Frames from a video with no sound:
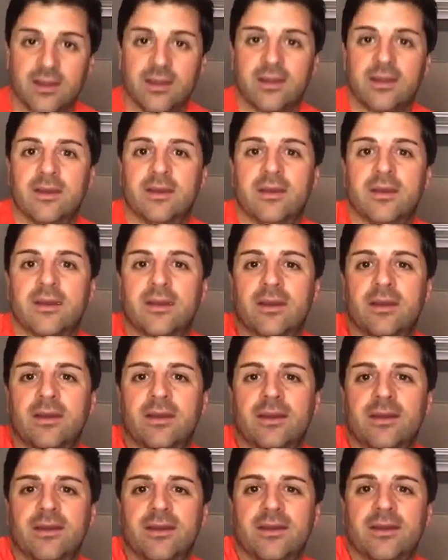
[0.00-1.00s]

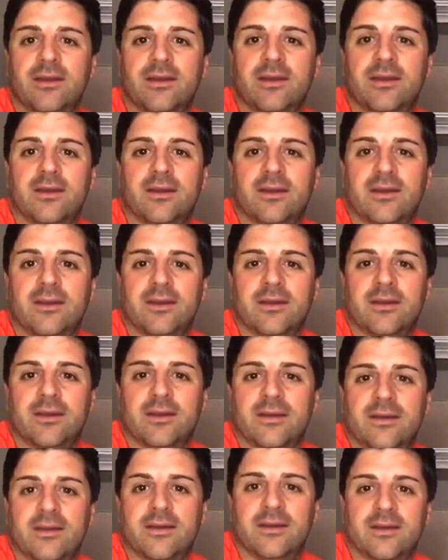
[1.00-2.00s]

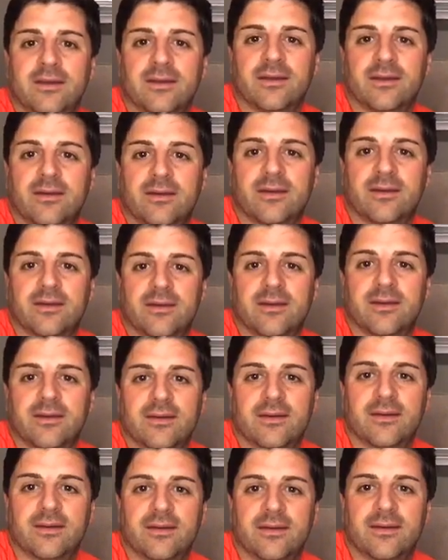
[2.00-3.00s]

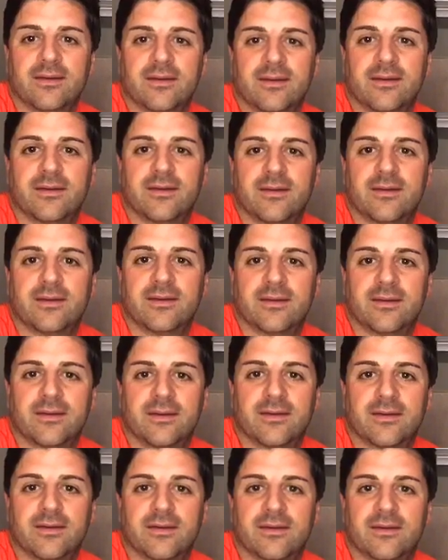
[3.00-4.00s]

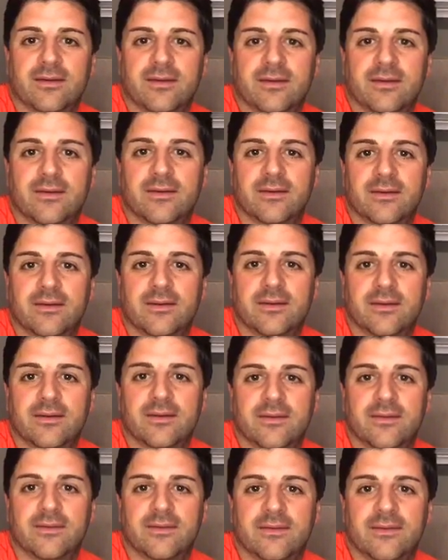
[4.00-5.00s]

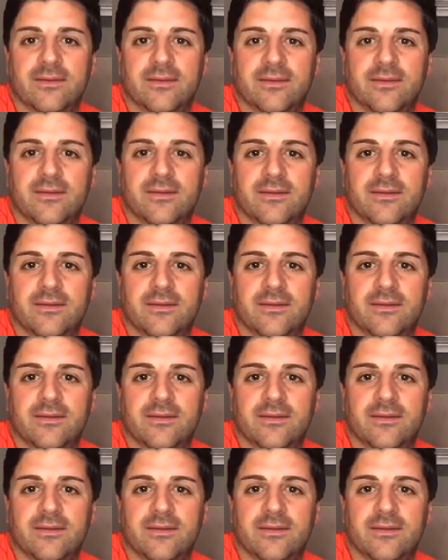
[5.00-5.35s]
No one is speaking in this clip.